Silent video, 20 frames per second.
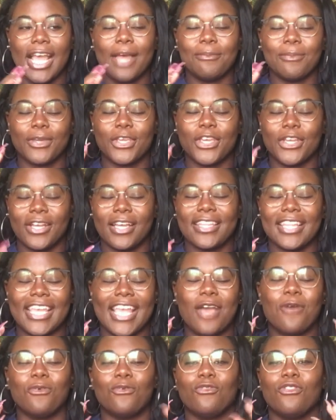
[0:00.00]
I'm like
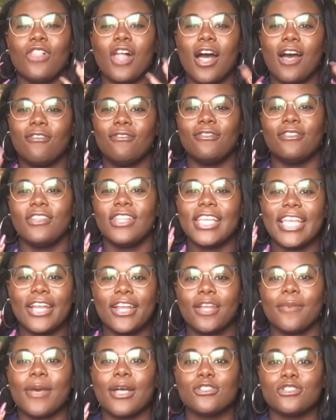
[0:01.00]
I love
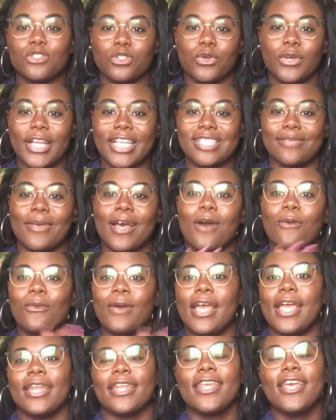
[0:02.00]
hearing about stories about
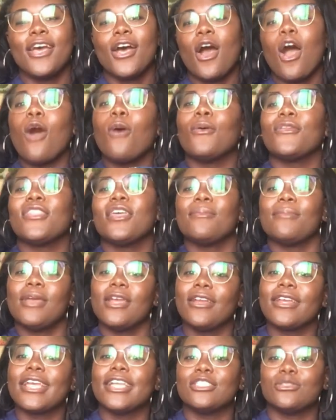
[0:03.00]
when oh the
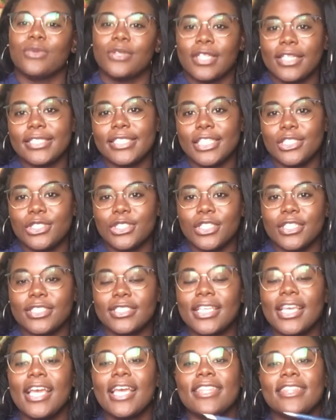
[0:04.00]
Americans were the teachers.
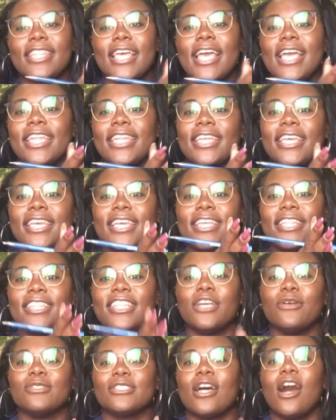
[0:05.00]
Then
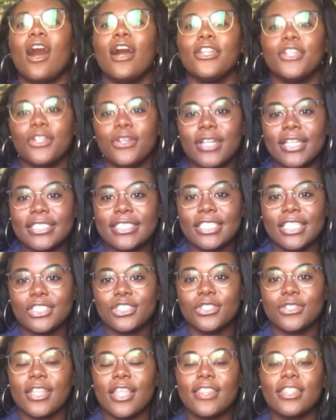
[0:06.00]
there was a Honduran
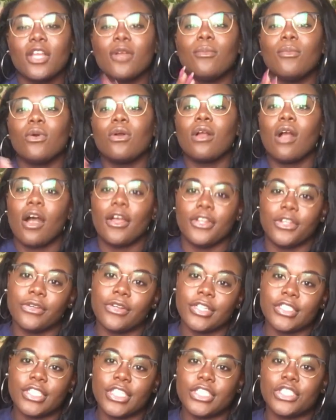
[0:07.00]
teacher. Then there are more
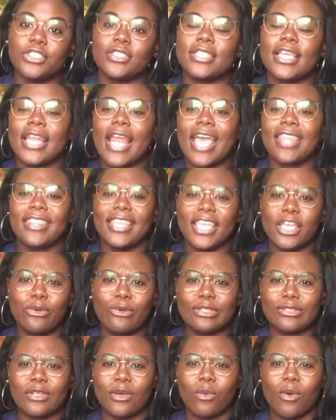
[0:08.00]
Honduran teachers. Then I think it
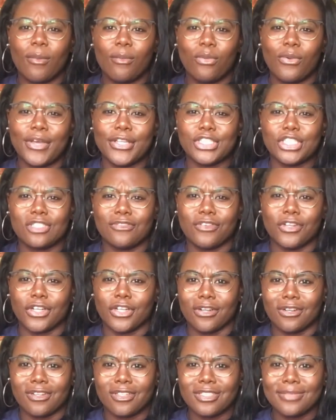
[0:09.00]
was at one point just for
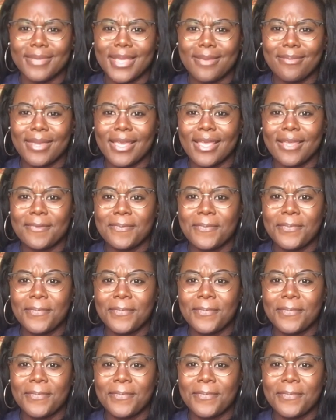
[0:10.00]
girls maybe.